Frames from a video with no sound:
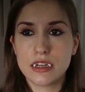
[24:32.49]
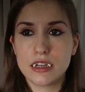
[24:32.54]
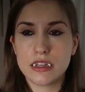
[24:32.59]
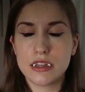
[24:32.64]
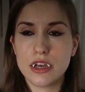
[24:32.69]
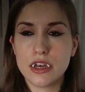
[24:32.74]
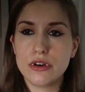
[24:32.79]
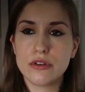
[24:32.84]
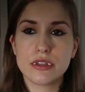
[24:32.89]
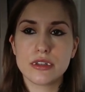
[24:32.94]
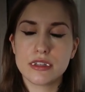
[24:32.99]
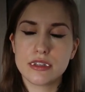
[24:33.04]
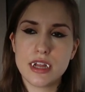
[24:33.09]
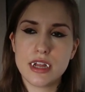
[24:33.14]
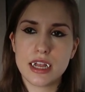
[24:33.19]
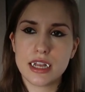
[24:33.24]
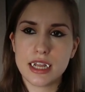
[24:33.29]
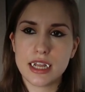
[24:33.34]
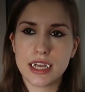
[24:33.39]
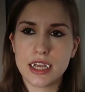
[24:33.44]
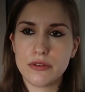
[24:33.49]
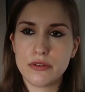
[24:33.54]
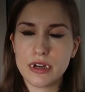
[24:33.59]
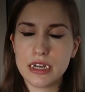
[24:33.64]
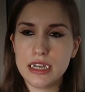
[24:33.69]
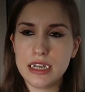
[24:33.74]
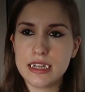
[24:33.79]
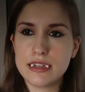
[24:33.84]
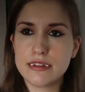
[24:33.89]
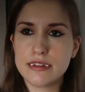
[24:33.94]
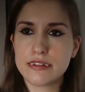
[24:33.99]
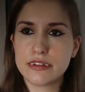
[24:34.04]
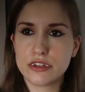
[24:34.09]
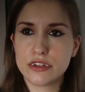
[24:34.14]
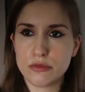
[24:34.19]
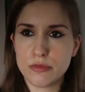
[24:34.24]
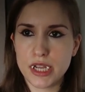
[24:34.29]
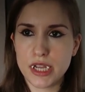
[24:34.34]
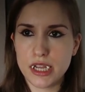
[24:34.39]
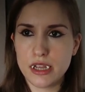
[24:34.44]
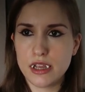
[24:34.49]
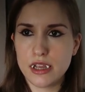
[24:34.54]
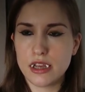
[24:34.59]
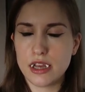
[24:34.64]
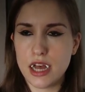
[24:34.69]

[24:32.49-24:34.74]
Although, it's not like he really listens to me.